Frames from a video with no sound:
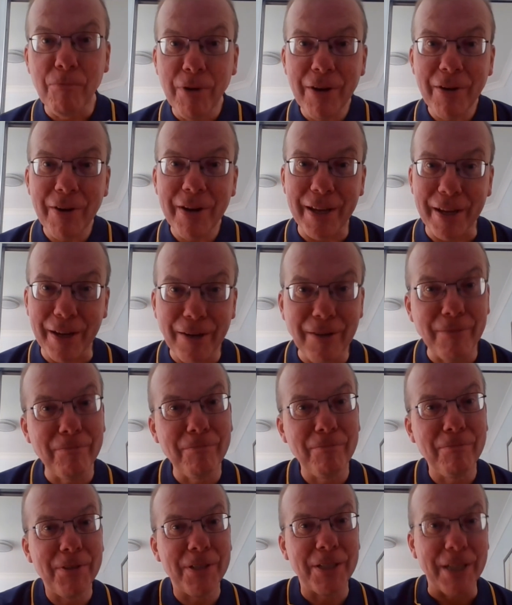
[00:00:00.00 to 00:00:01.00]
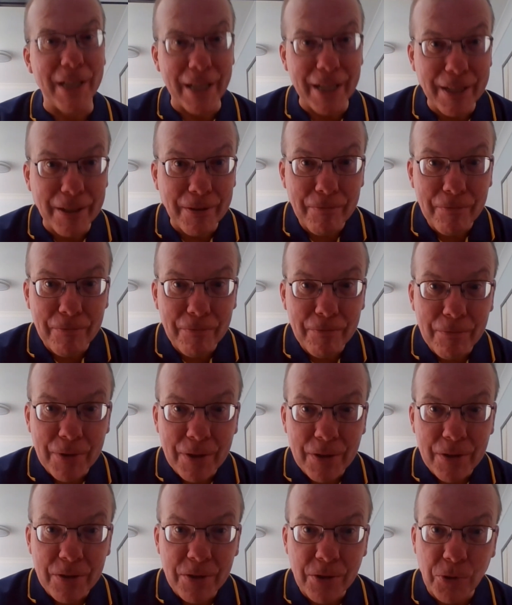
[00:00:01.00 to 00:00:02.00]
We're here today
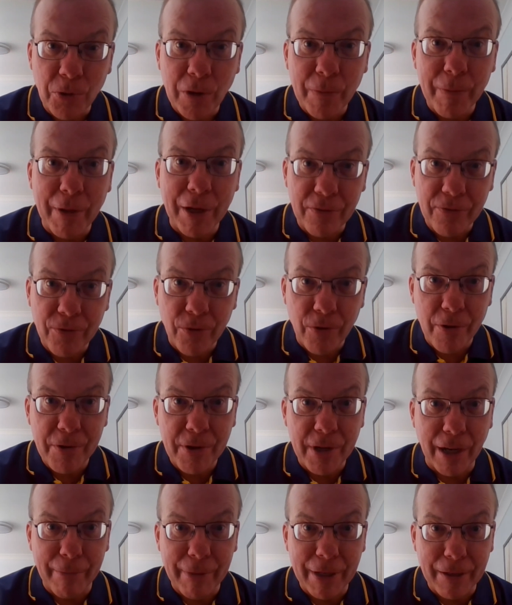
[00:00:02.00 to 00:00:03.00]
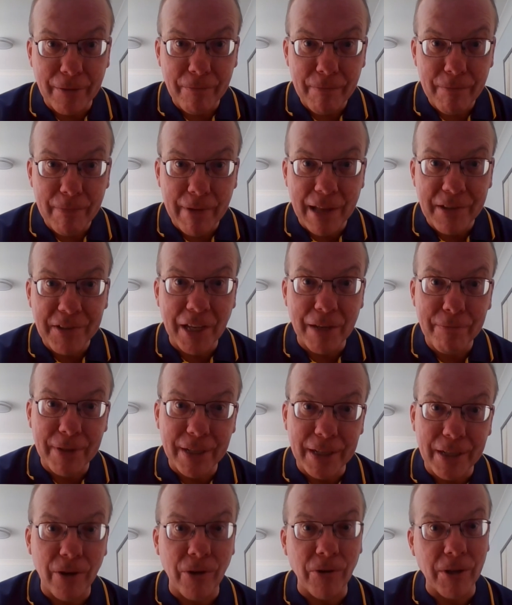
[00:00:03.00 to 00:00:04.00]
to talk about the forthcoming
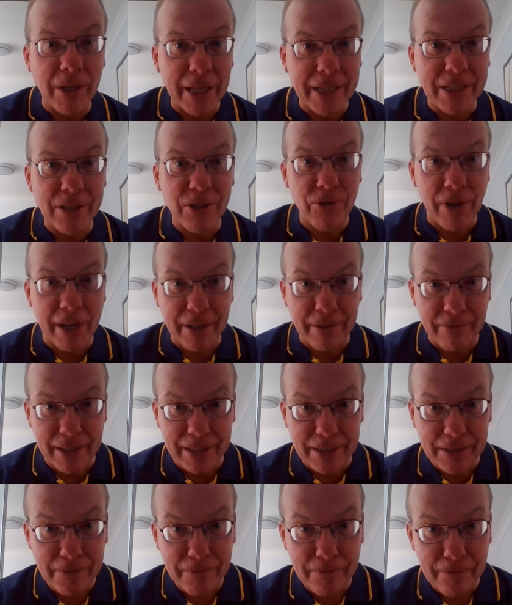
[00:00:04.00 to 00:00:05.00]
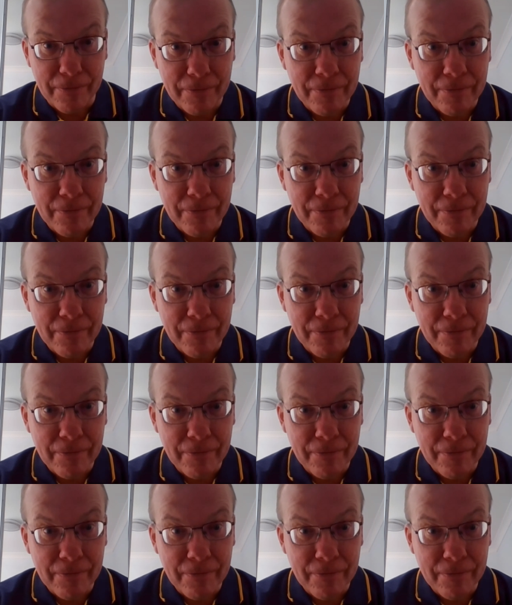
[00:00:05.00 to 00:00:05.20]
SAP Online Track event.